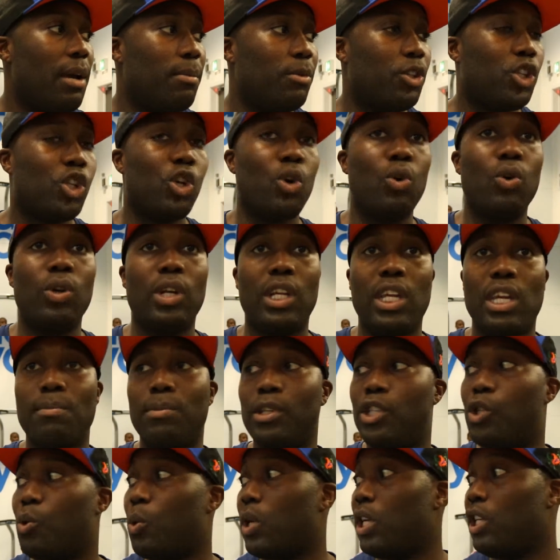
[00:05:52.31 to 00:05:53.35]
shortly in
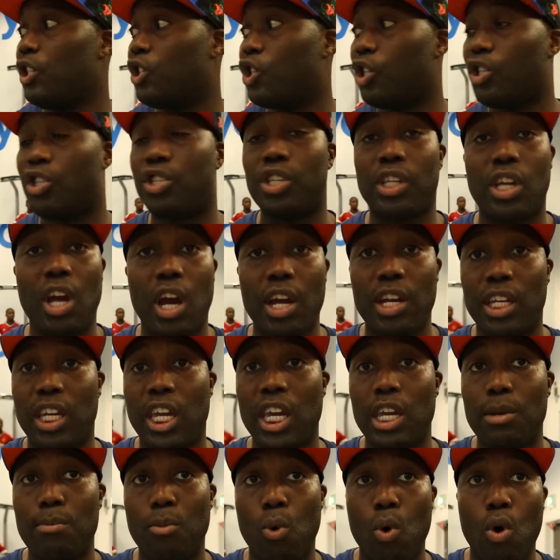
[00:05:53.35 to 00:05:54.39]
between just to kind of
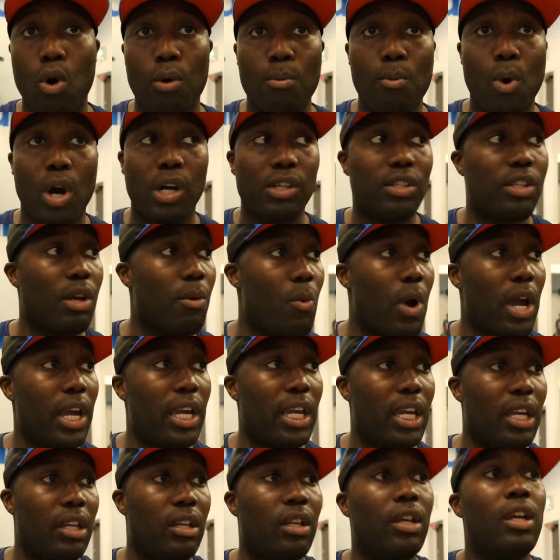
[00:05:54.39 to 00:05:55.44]
keep warm whilst I'm
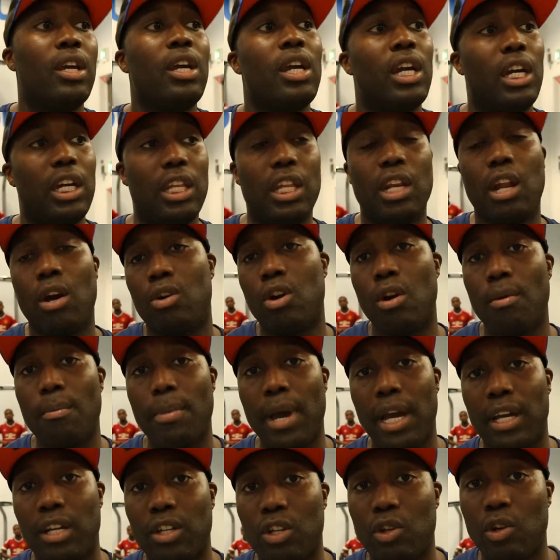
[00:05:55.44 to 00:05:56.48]
waiting, and then I'll come
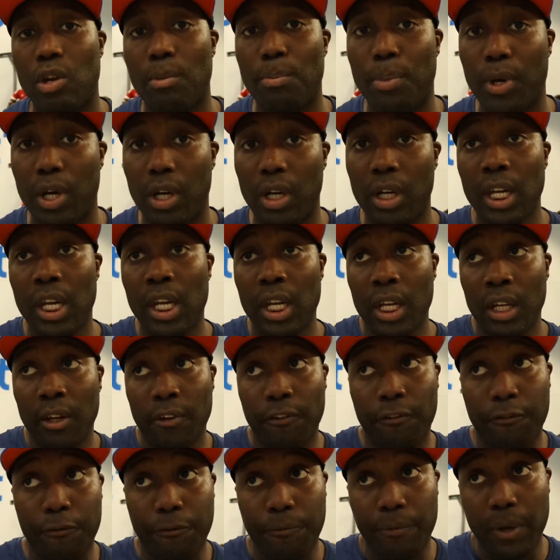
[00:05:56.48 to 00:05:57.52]
back and do it.
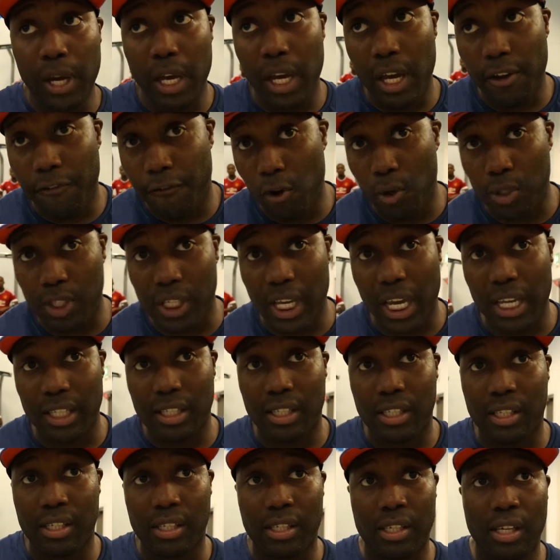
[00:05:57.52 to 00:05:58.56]
But 4
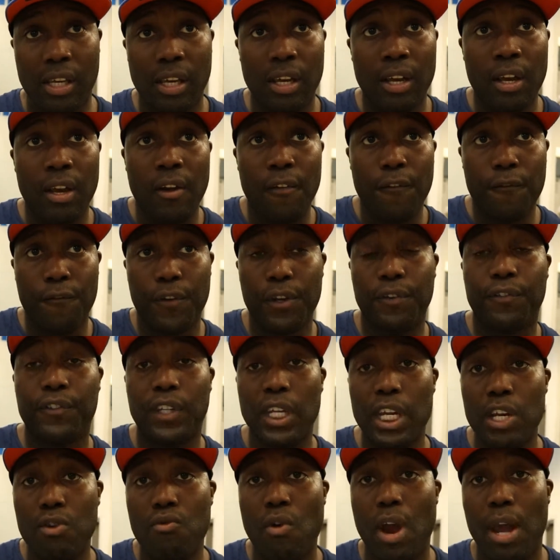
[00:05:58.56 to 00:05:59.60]
sets,
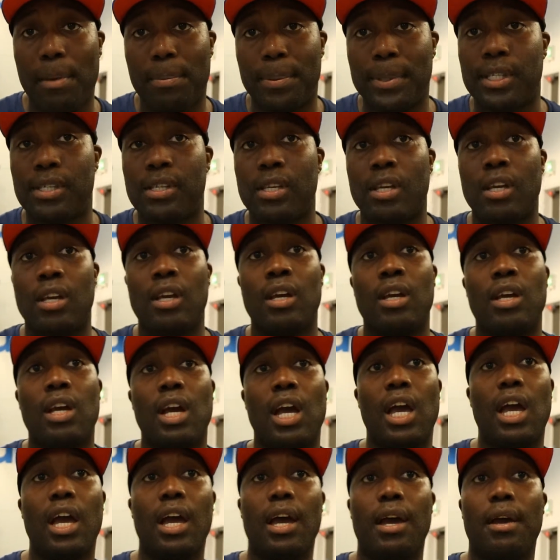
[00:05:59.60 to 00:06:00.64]
15 reps.
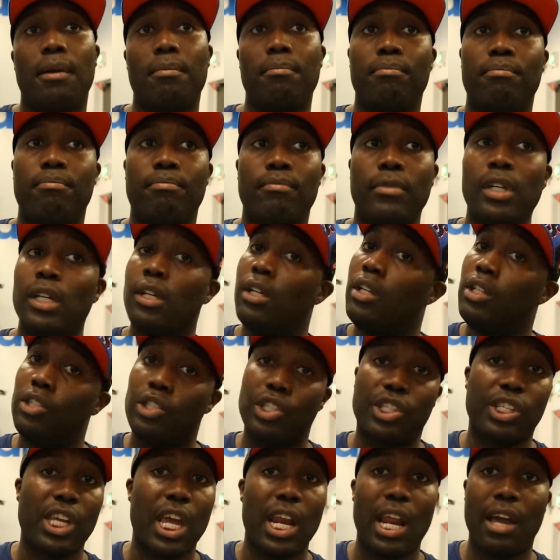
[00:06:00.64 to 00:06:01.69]

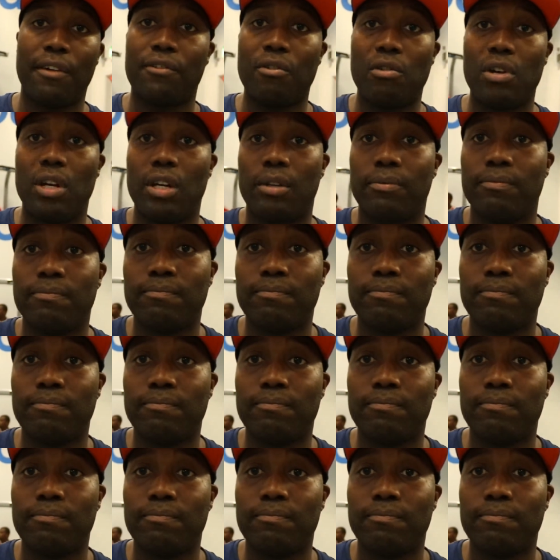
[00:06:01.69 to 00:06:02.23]
Just get after it.